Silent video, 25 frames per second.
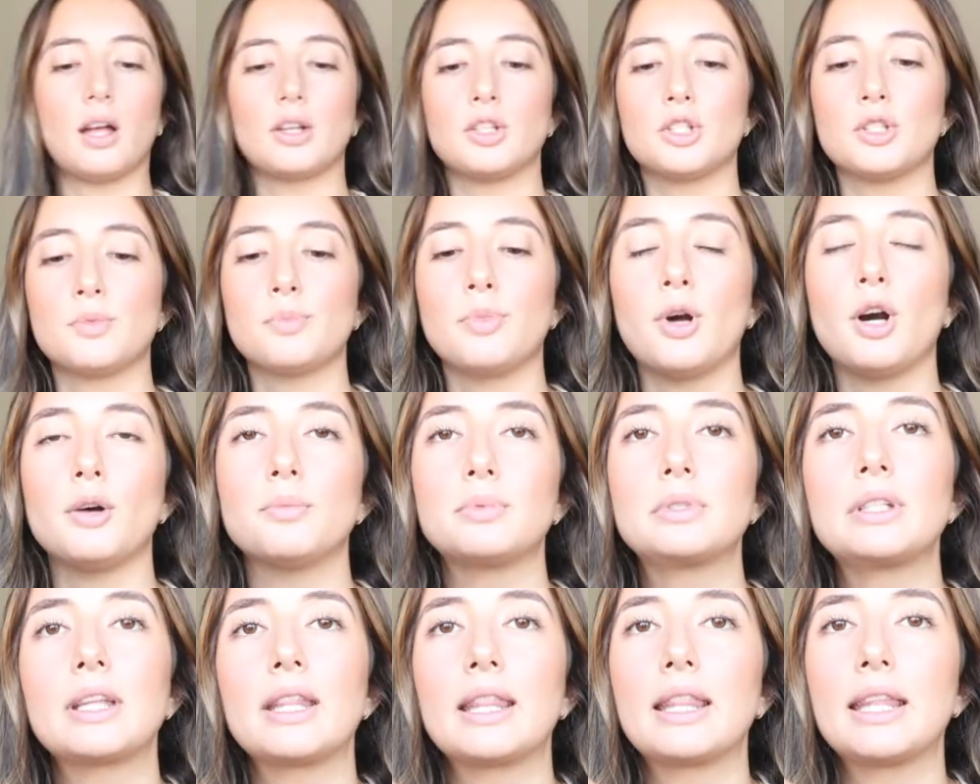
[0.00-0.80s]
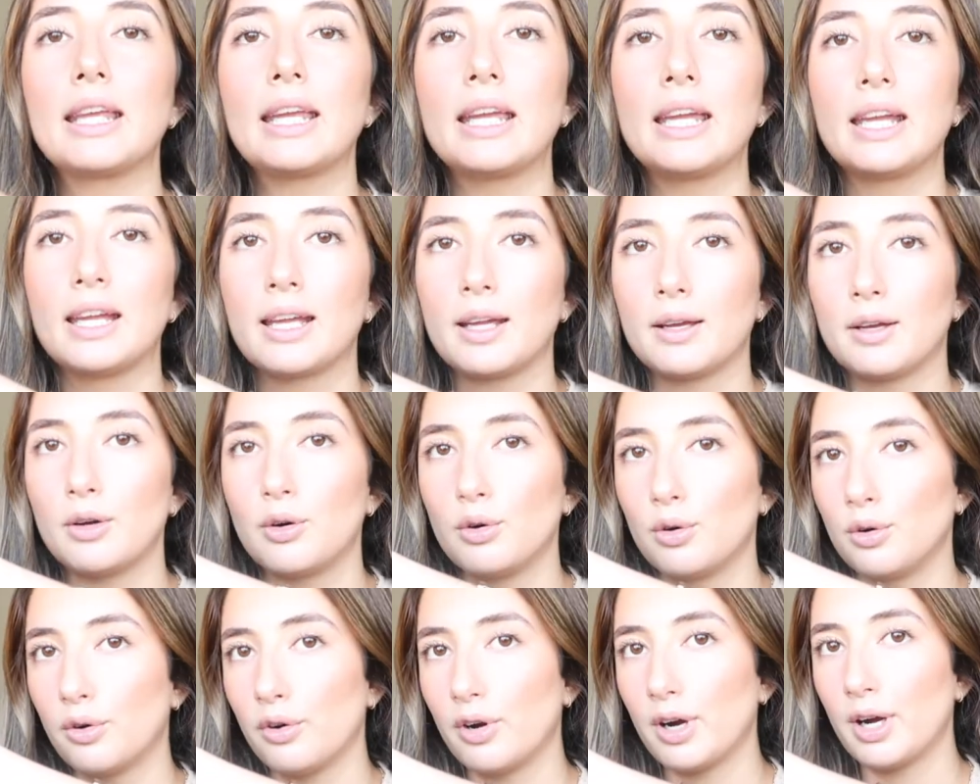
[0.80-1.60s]
I just popped the
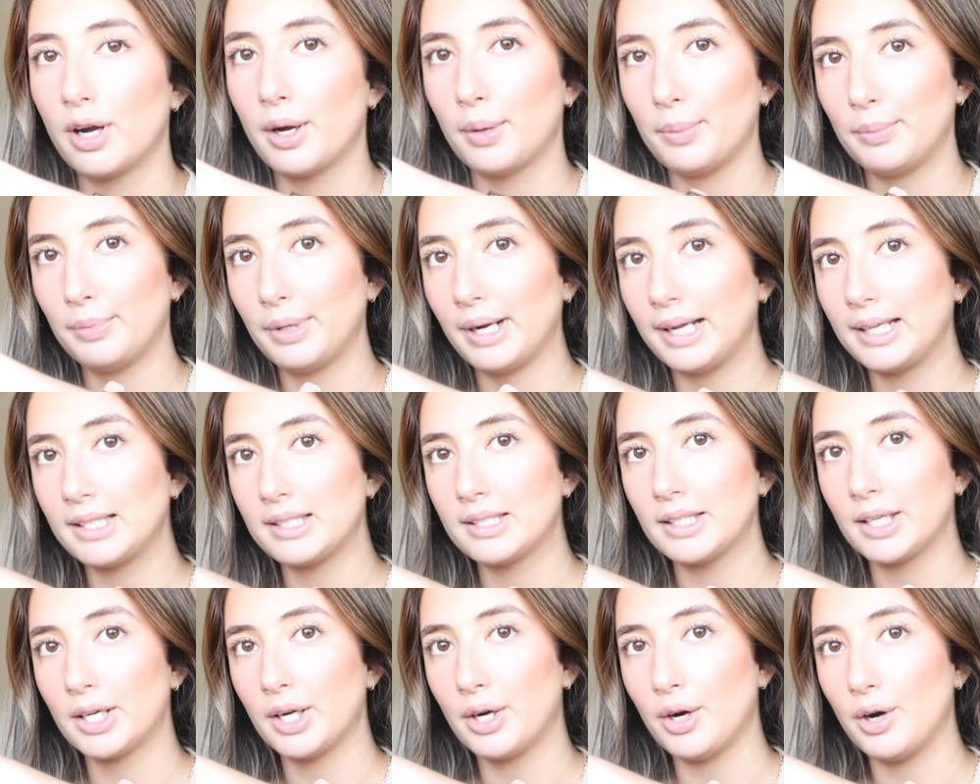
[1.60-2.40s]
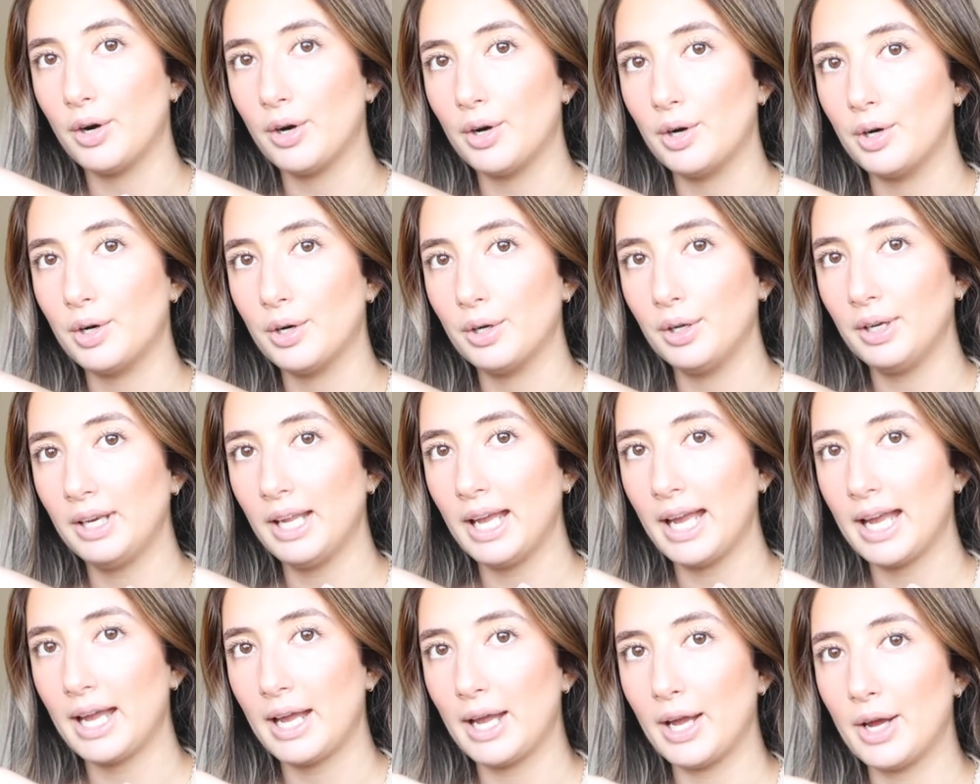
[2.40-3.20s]
Aura bracelet on.
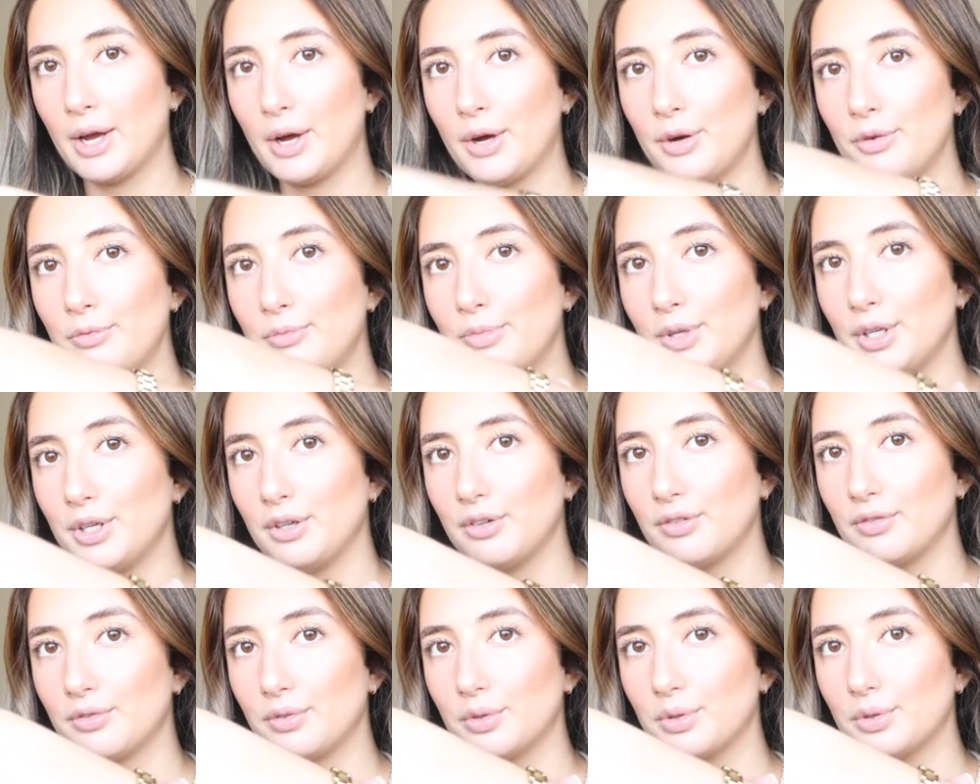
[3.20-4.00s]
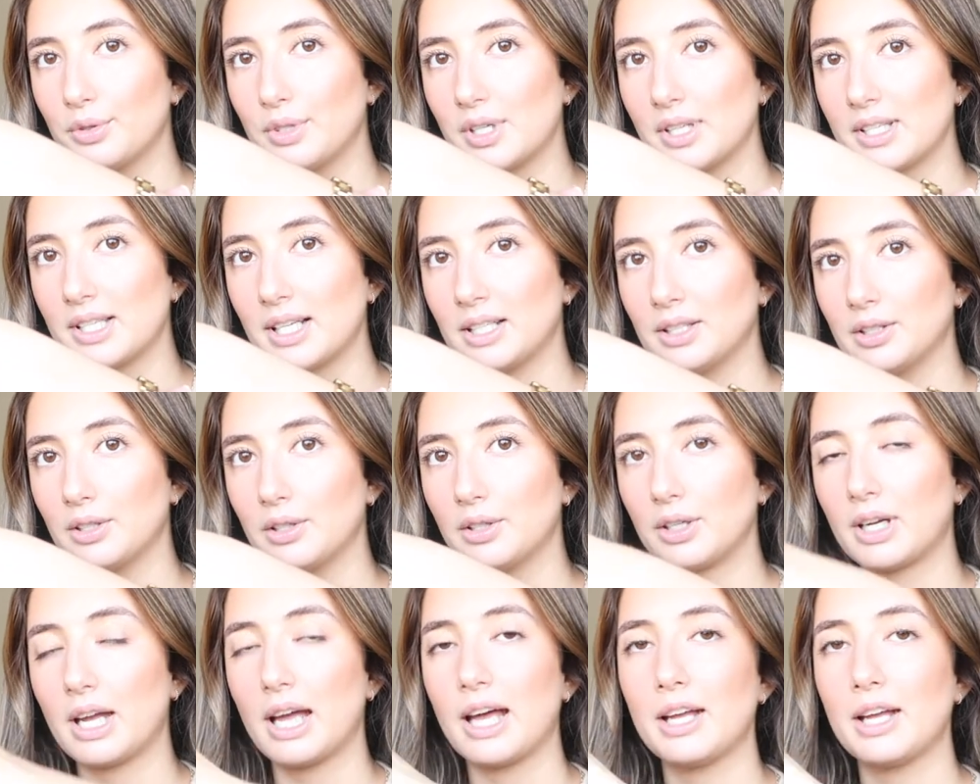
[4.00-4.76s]
How beautiful does that look?